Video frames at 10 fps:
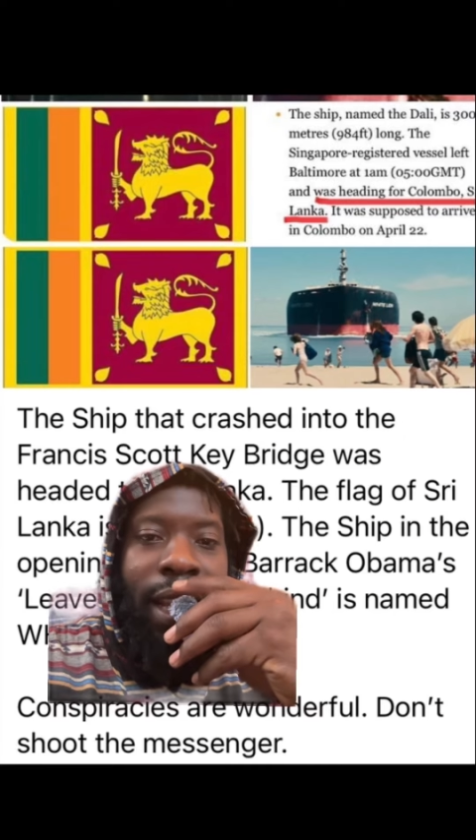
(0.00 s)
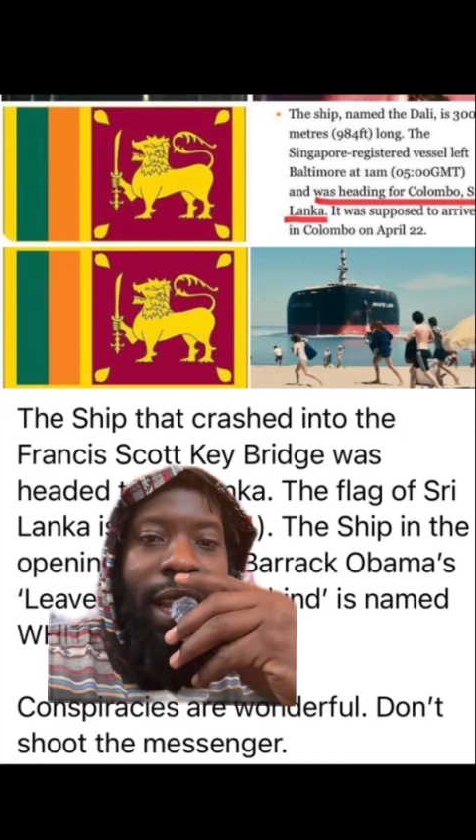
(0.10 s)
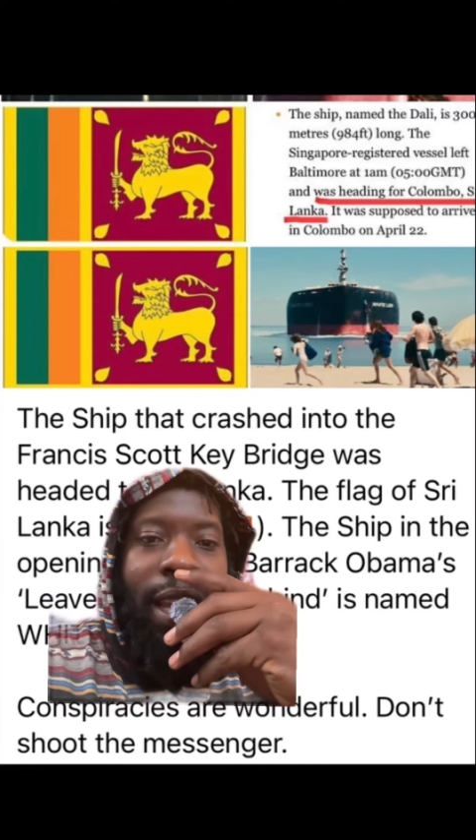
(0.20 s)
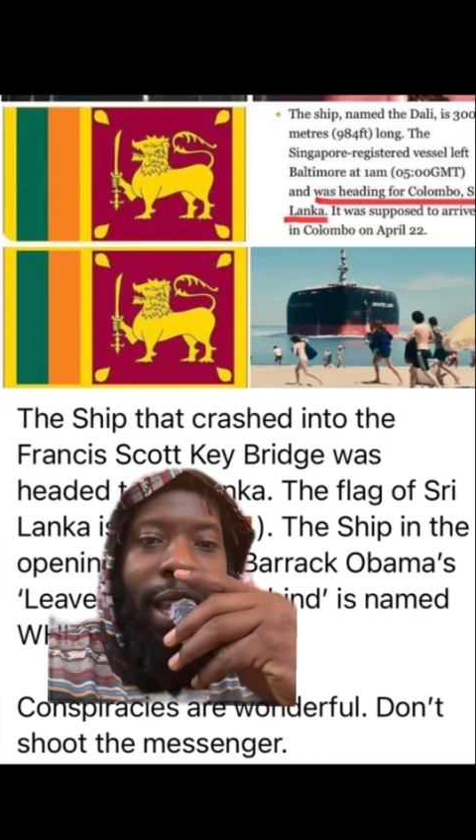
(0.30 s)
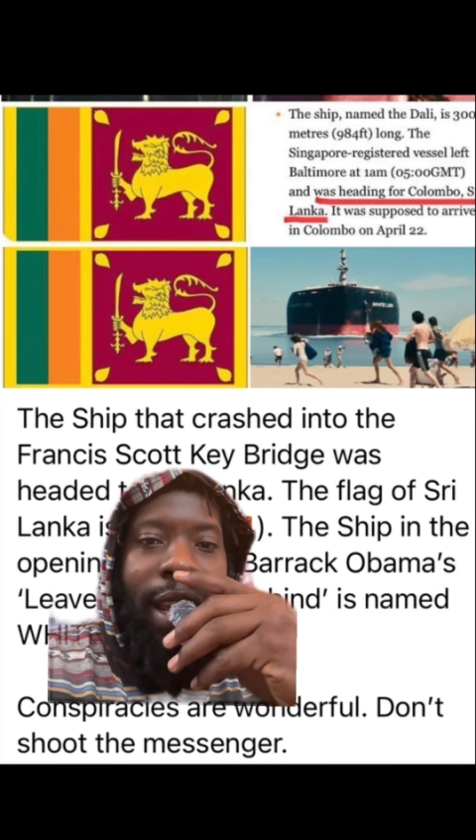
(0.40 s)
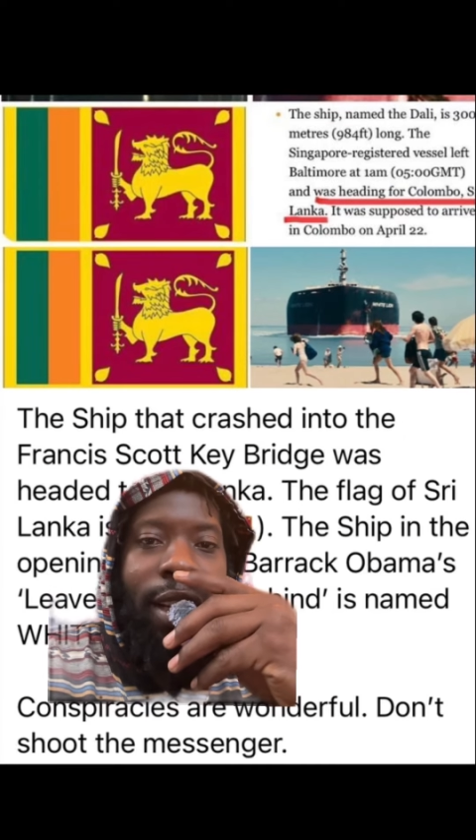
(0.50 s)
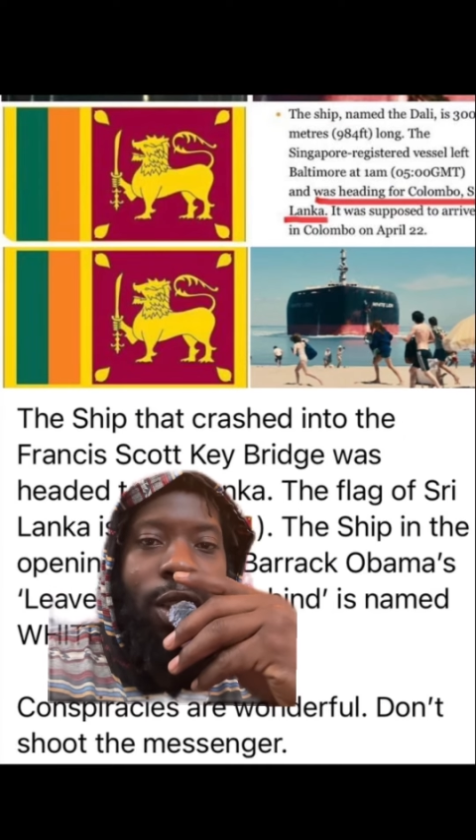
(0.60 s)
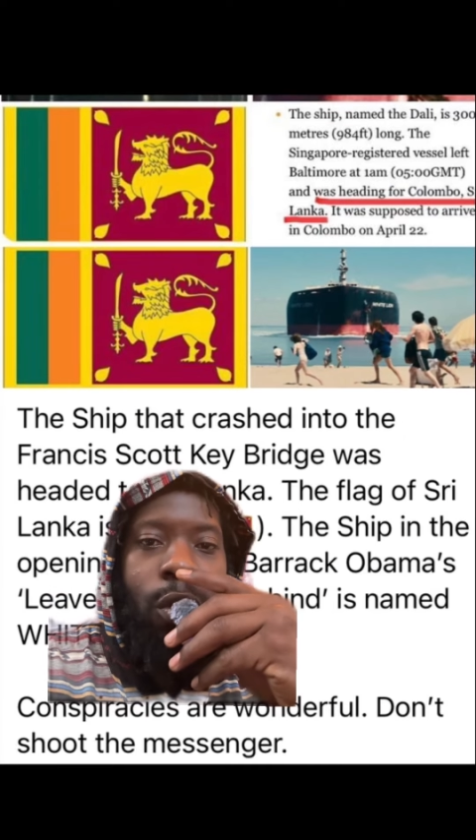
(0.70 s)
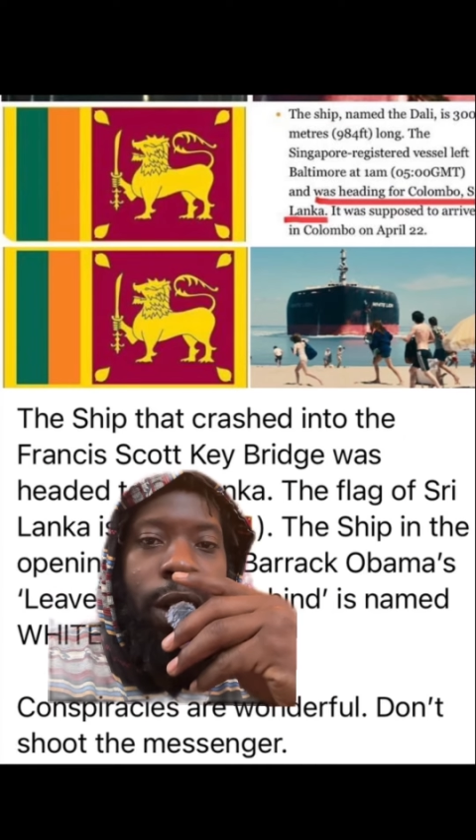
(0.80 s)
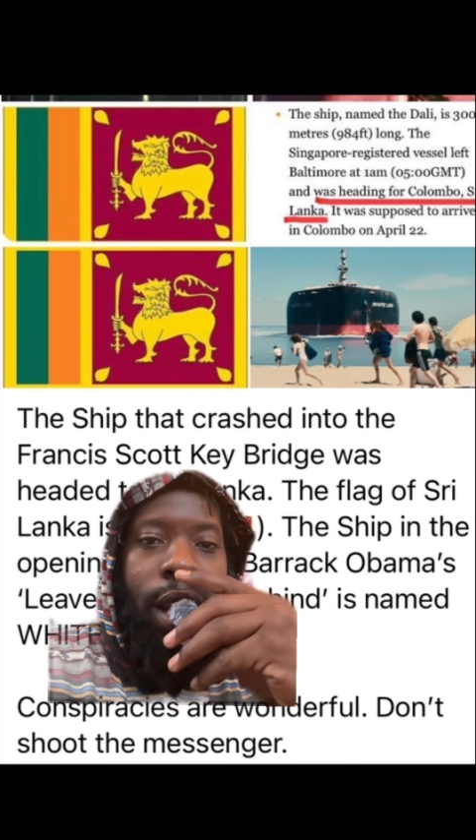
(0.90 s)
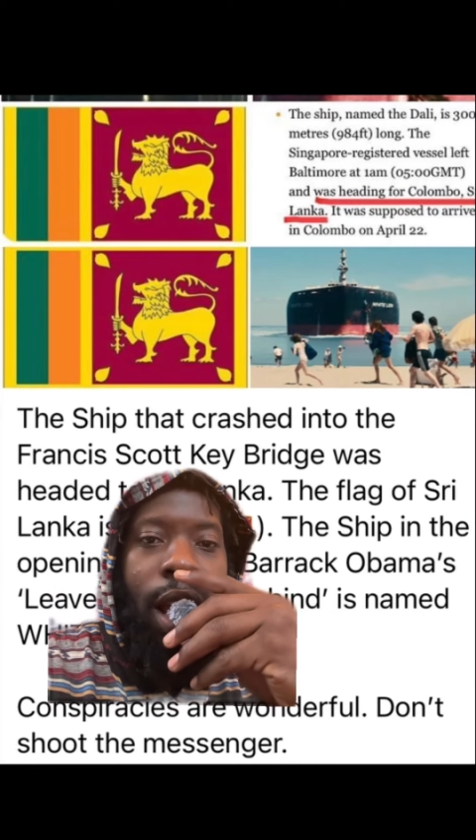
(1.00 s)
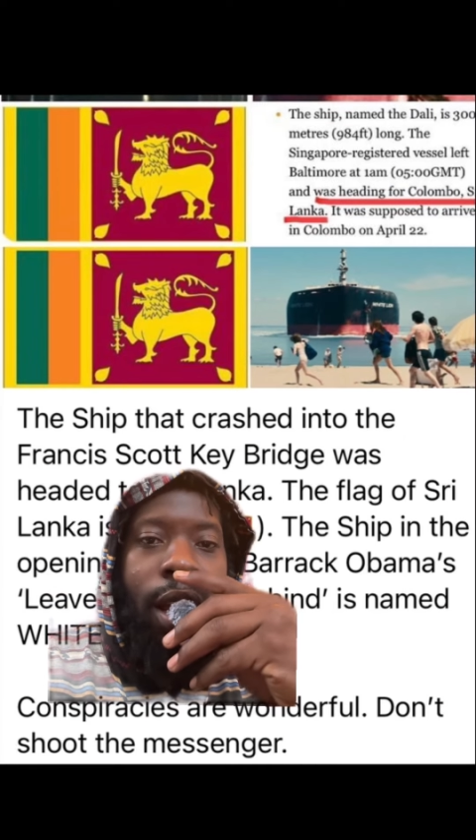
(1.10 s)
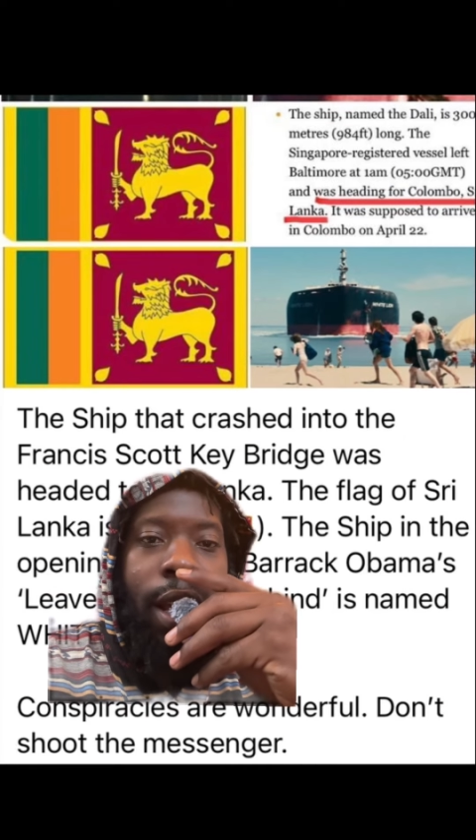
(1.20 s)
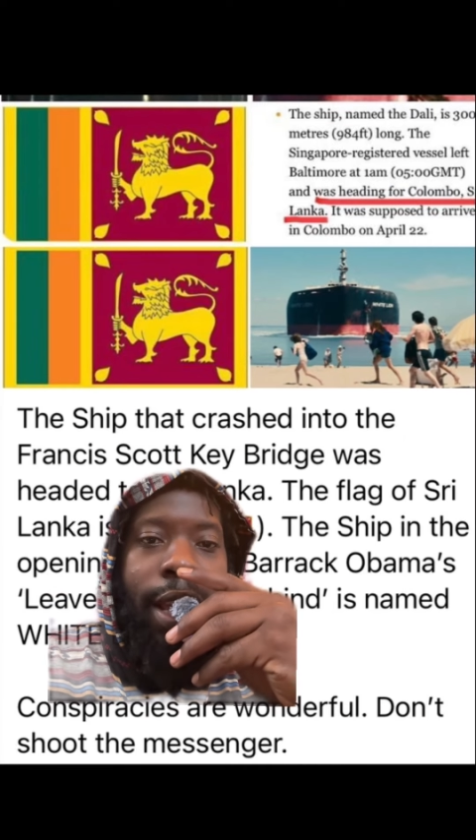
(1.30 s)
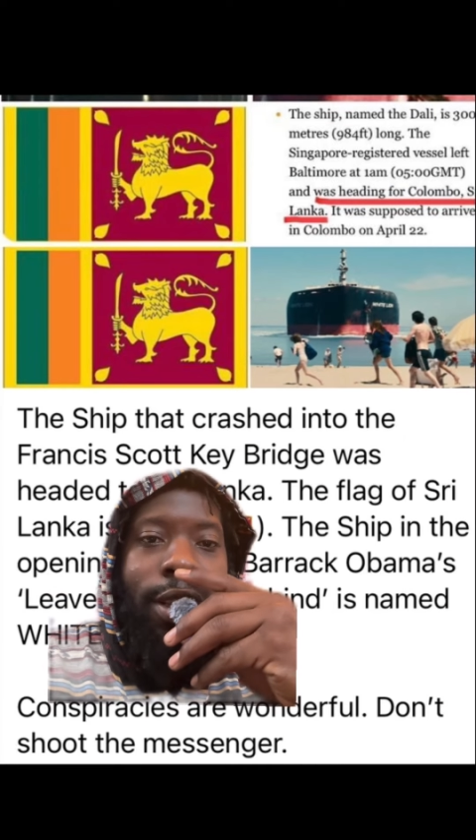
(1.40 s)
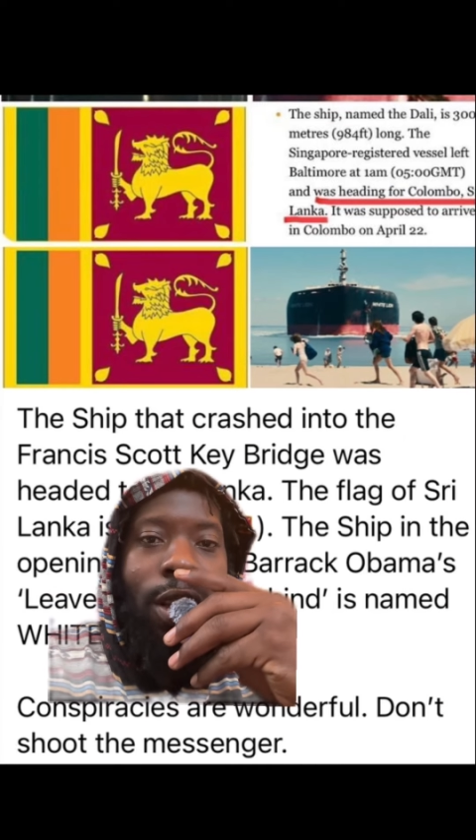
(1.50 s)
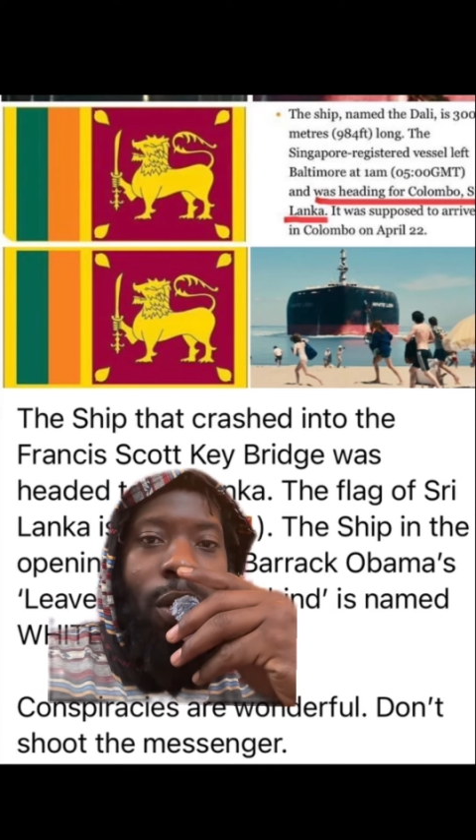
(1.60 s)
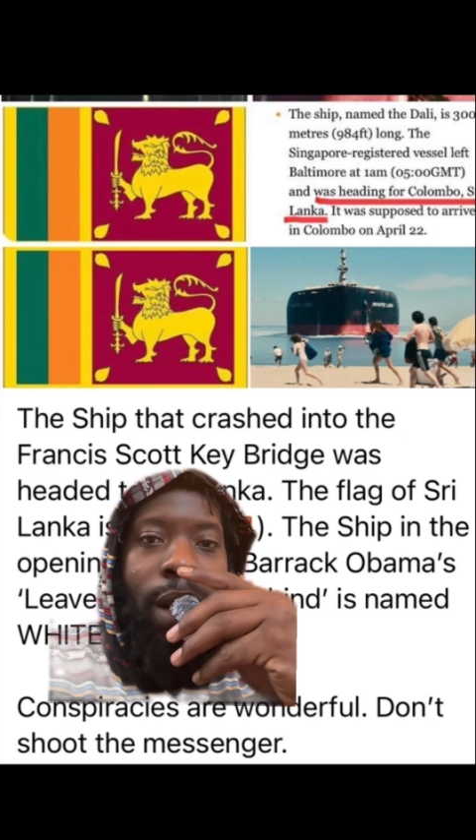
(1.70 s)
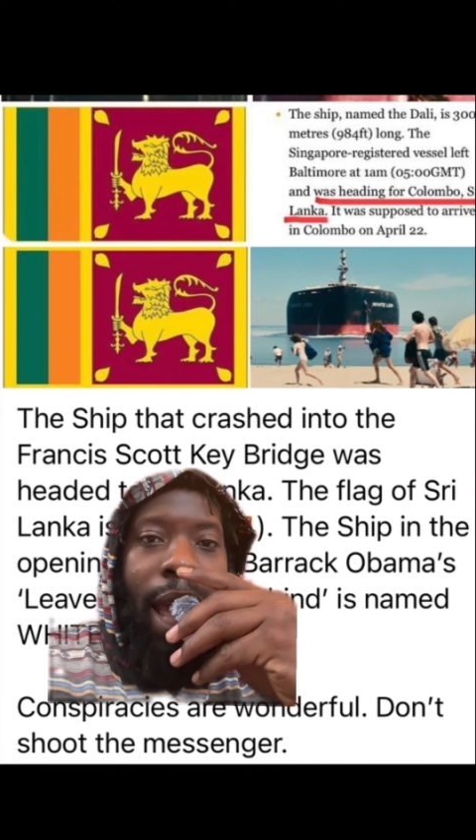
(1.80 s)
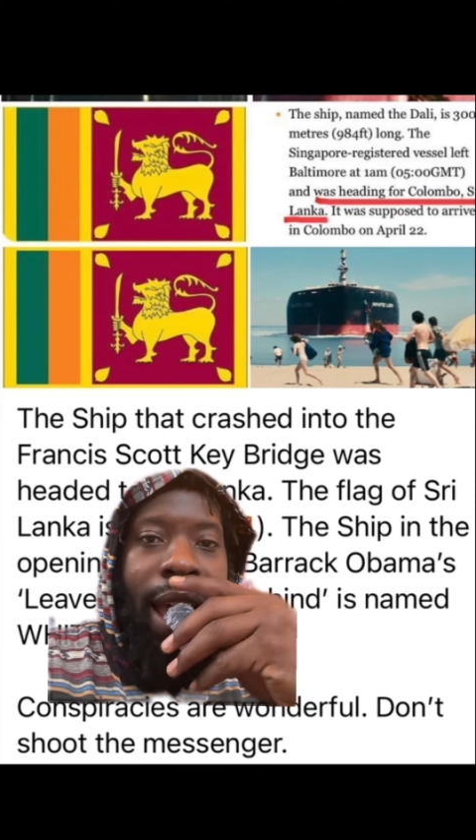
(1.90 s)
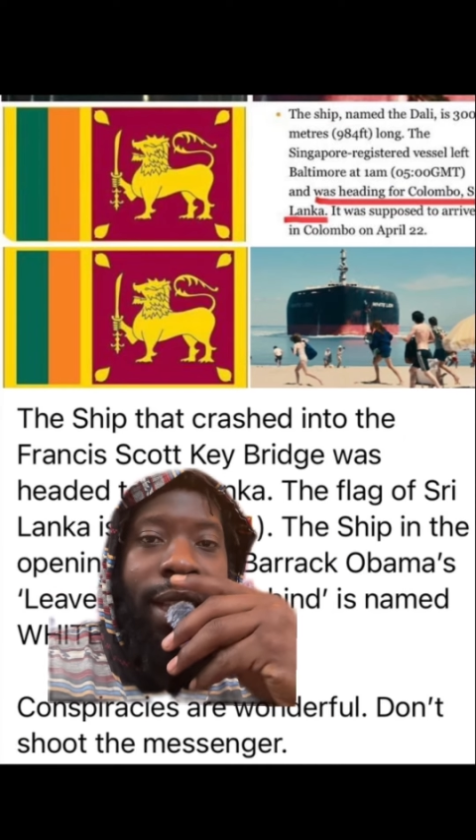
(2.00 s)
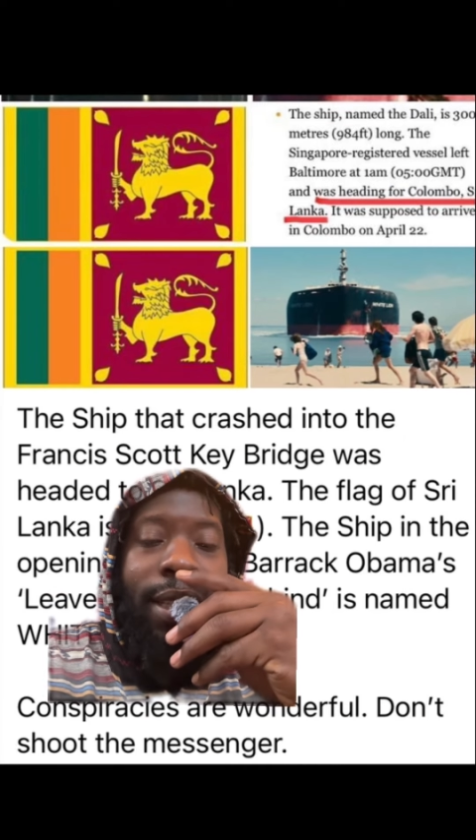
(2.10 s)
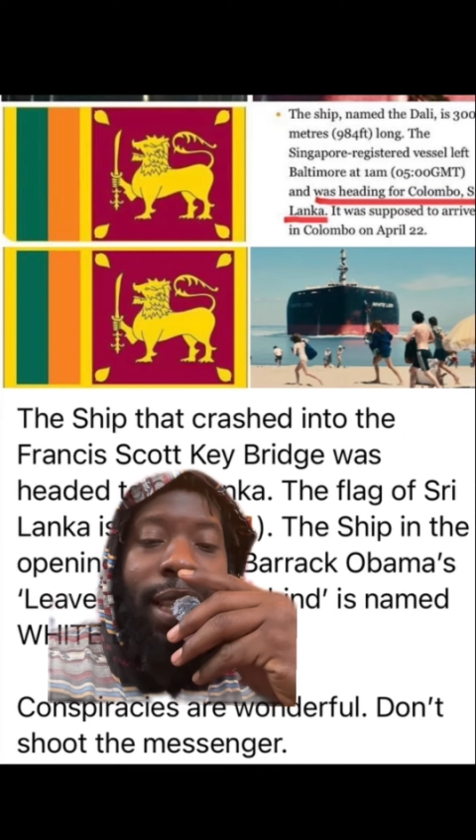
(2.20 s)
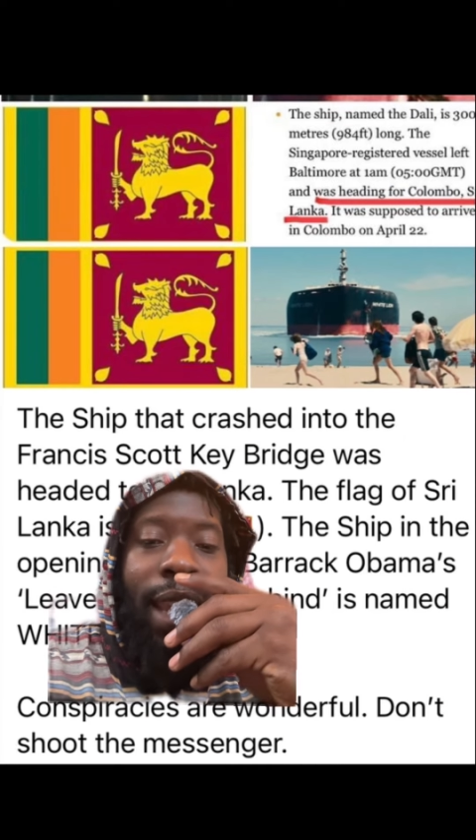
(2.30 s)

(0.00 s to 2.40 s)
And again, Sri Lanka is known as the